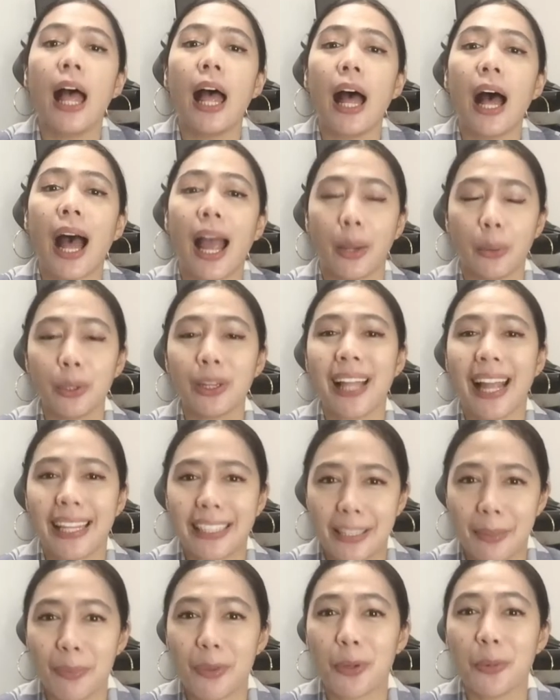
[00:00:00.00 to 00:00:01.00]
I would like
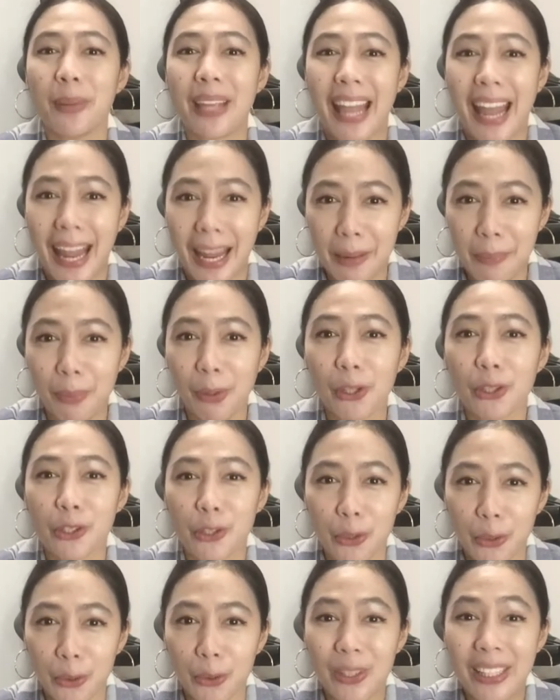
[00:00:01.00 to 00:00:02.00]
them to be able
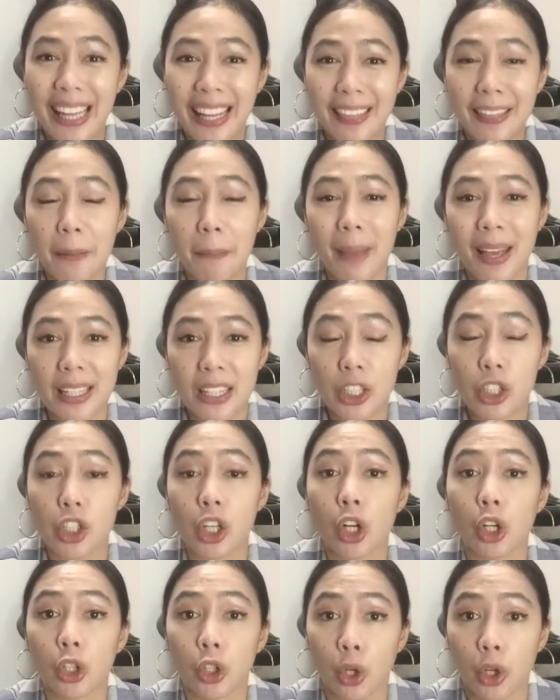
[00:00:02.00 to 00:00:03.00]
to get the message
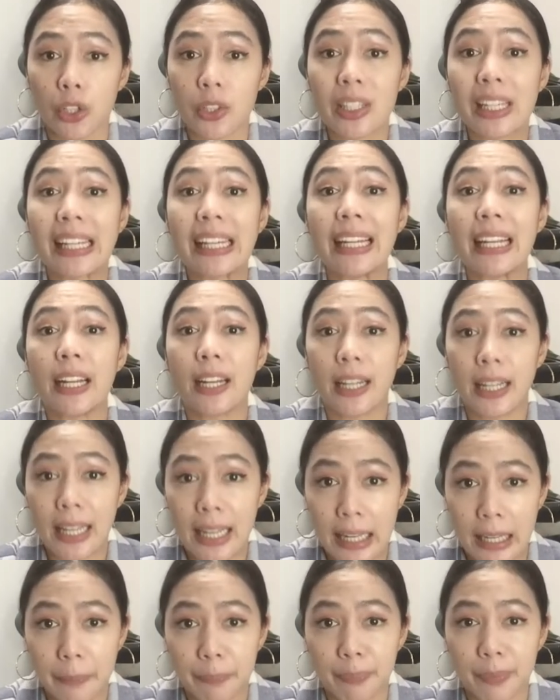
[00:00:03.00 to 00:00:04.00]
across
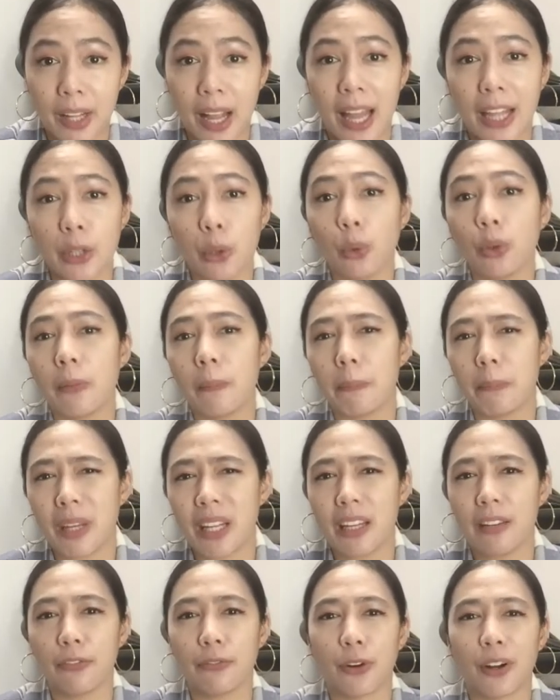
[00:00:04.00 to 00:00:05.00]
clearly. I don't
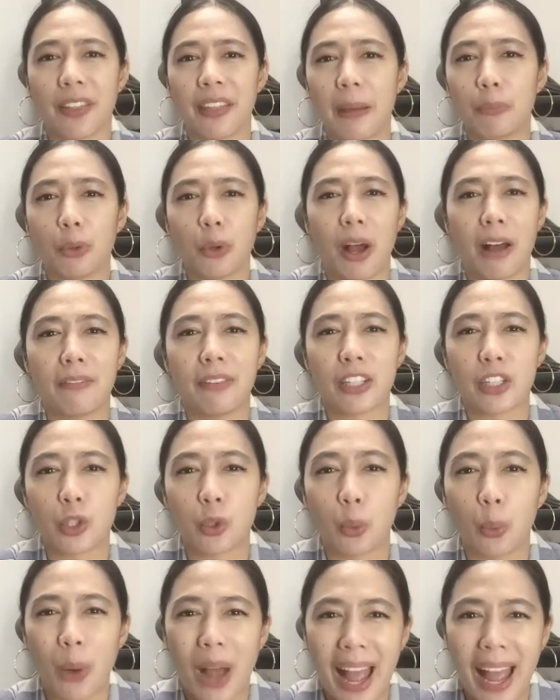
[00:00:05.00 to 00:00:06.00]
mean for them to have a
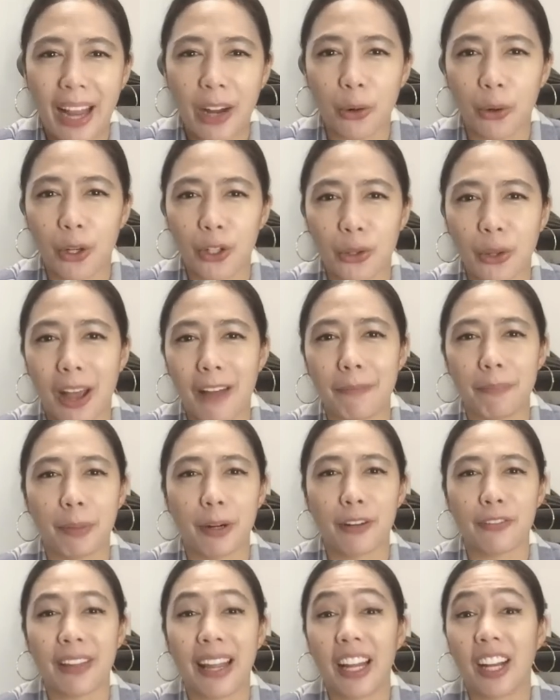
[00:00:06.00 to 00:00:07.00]
twang or to have
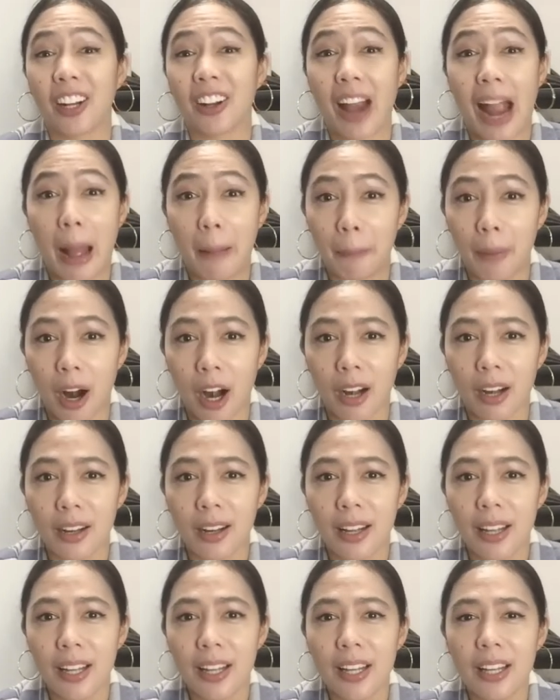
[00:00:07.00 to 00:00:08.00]
perfect grammar.
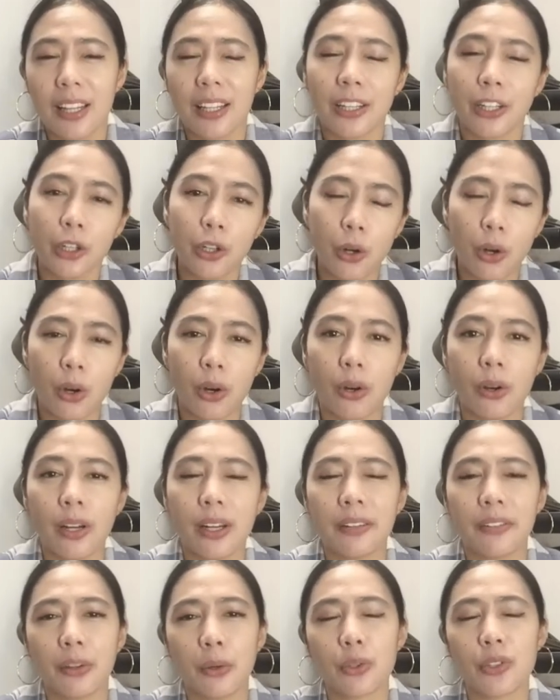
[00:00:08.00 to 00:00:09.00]
You
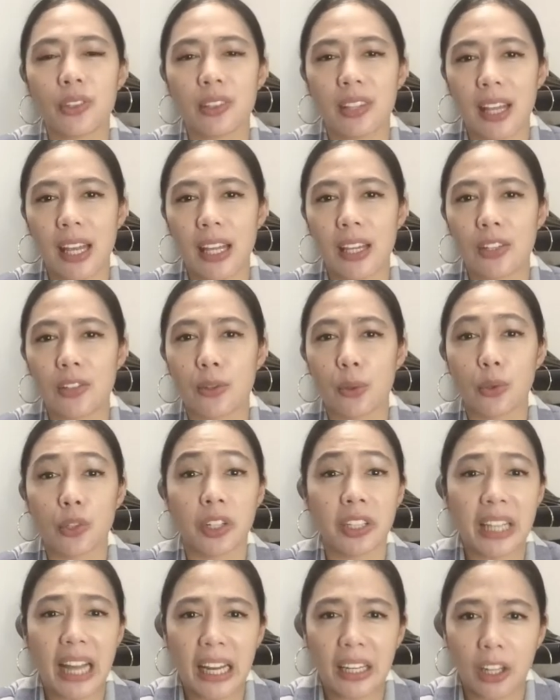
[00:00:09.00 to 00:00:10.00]
know, those things, those
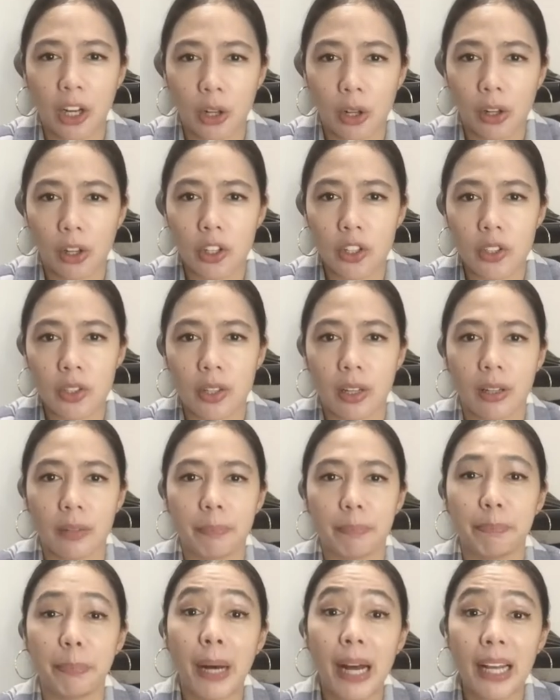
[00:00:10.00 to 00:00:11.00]
are technicals.
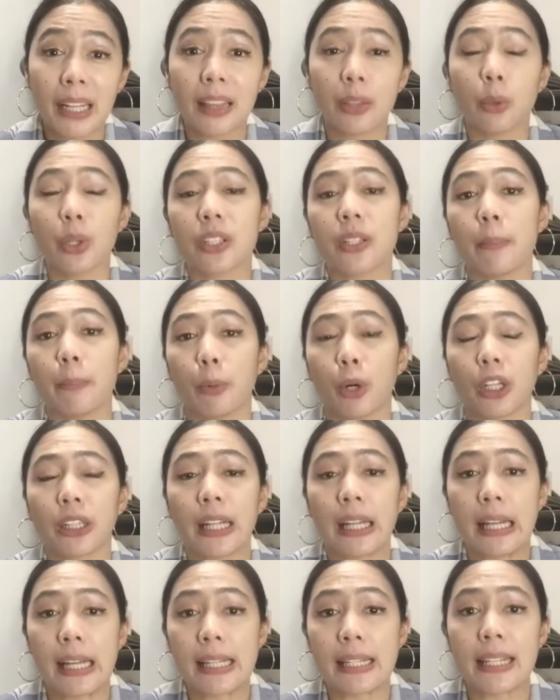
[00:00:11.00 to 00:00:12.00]
But what's
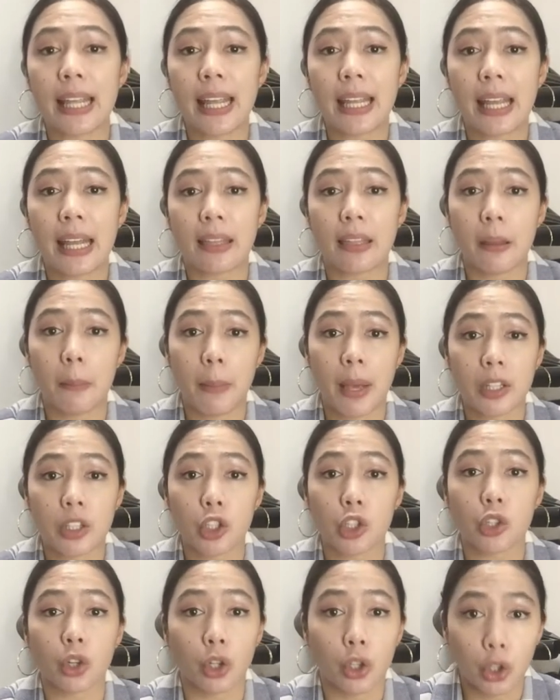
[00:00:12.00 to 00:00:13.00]
important is they get the
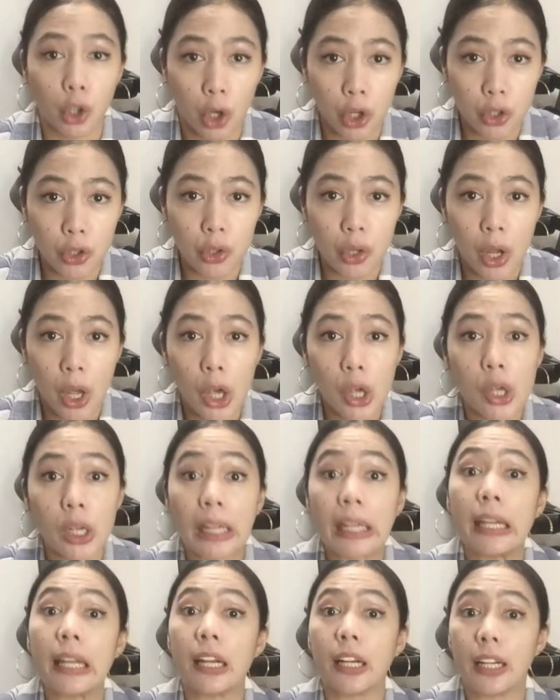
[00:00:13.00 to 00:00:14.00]
message across
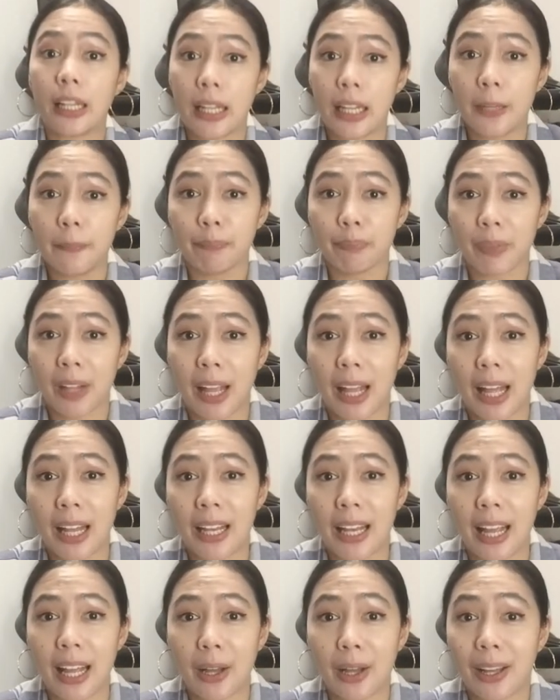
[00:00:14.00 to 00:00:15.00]
clearly and
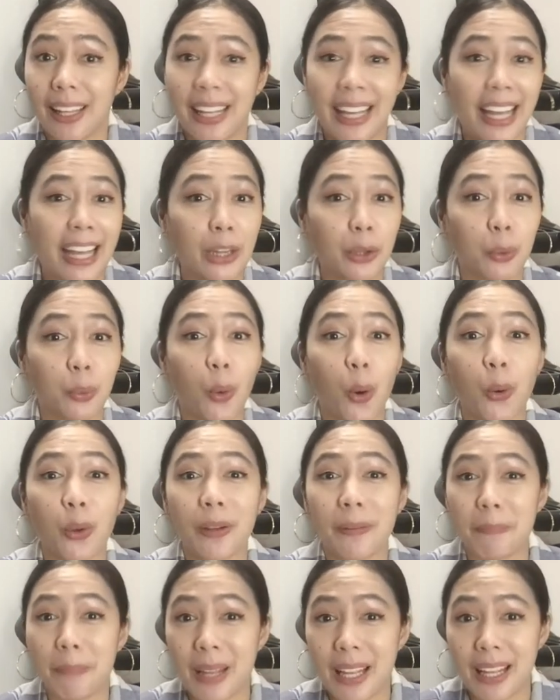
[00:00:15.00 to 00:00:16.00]
it
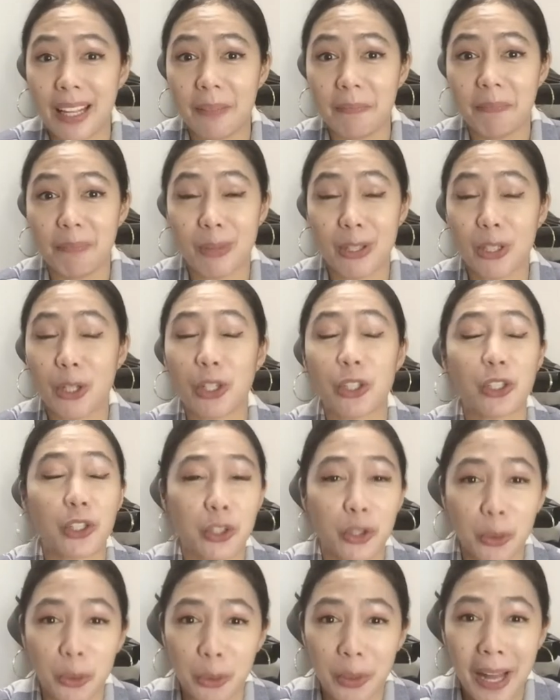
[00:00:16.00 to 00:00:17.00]
won't be
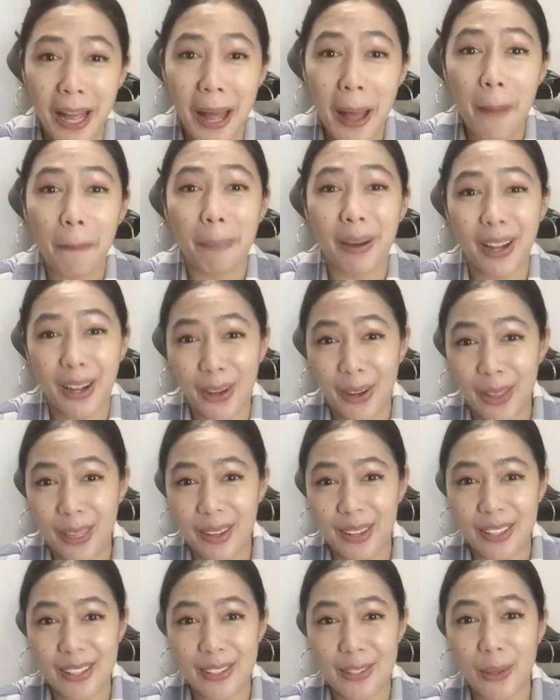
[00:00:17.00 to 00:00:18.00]
misconstrued by
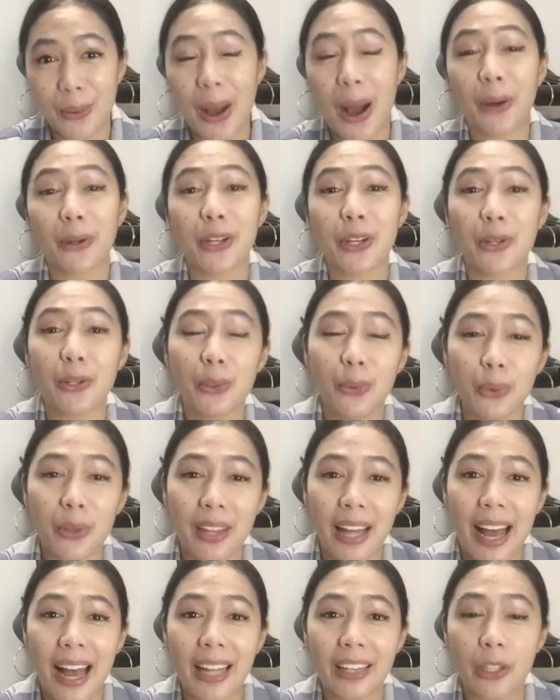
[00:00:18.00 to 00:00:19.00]
others. So how do you do
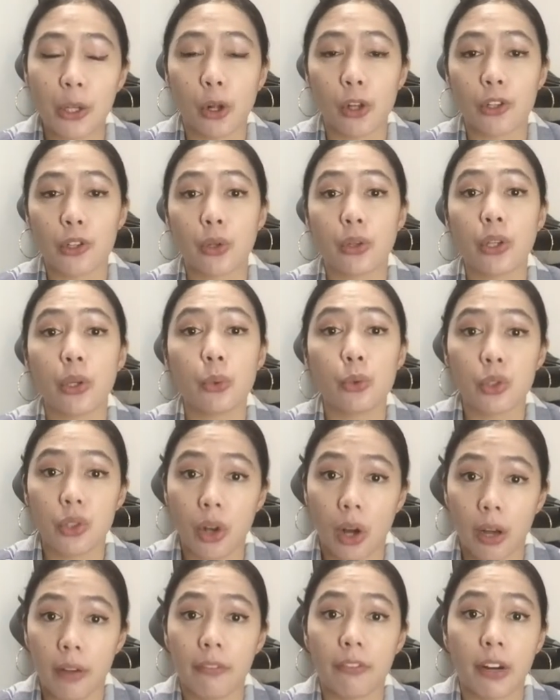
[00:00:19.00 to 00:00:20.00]
that? You also use
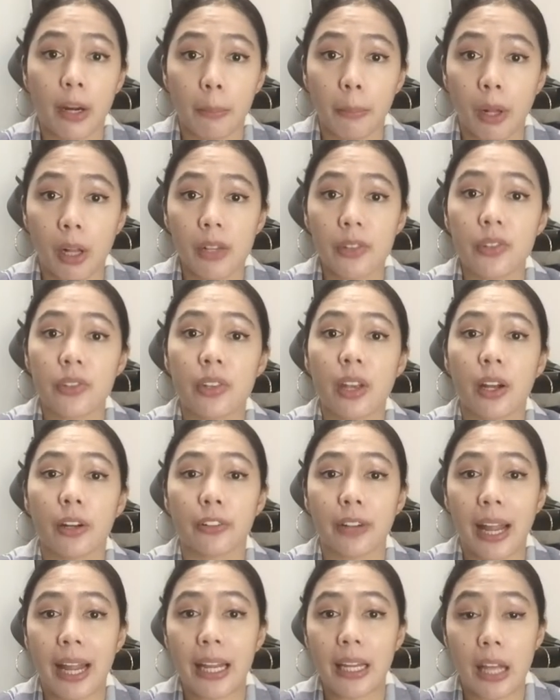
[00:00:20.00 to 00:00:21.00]
non-verbals,
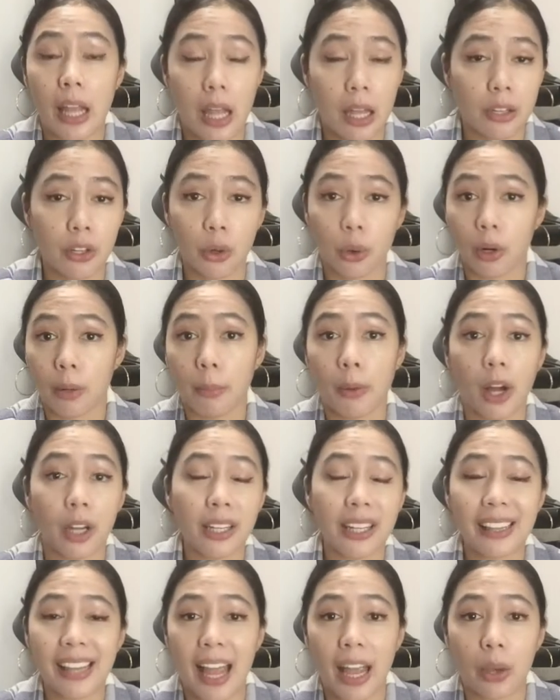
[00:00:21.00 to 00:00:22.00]
right? And your
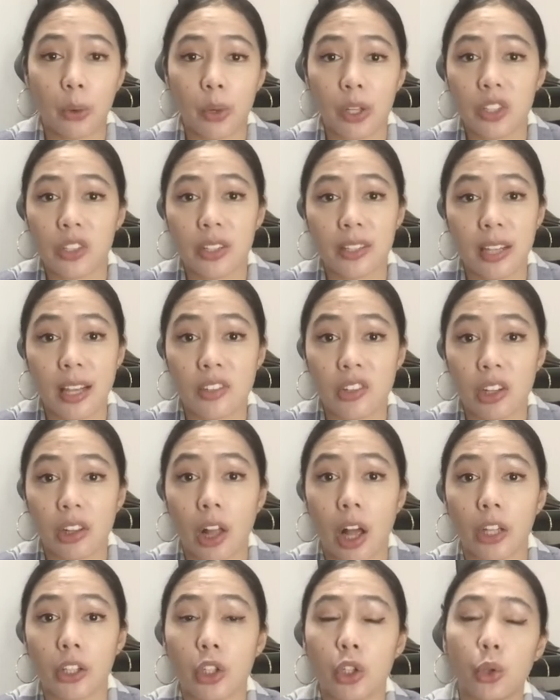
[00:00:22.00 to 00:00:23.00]
body language says a
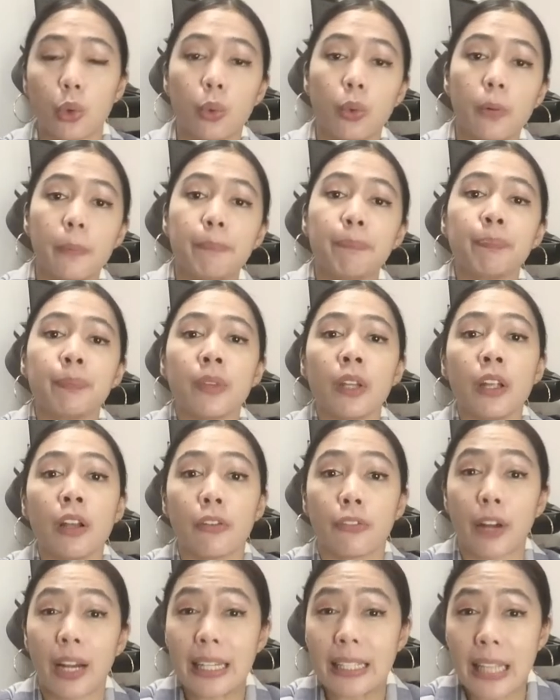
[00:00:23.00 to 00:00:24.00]
lot too.
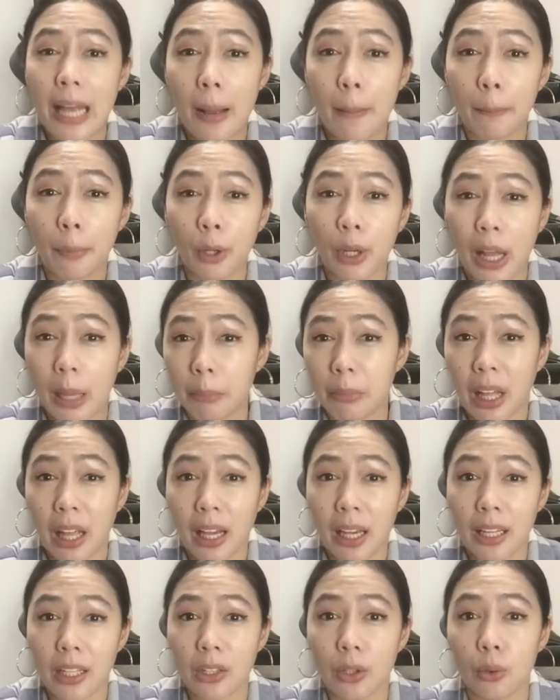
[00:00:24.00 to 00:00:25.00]
For example, I'm
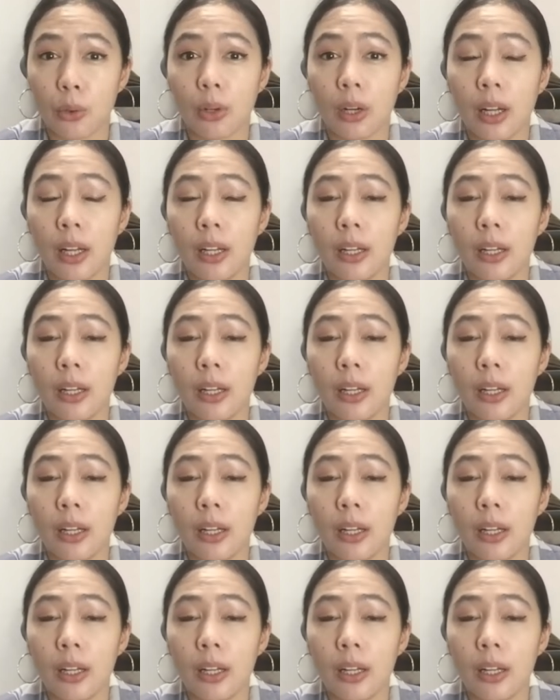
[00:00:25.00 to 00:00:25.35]
telling you,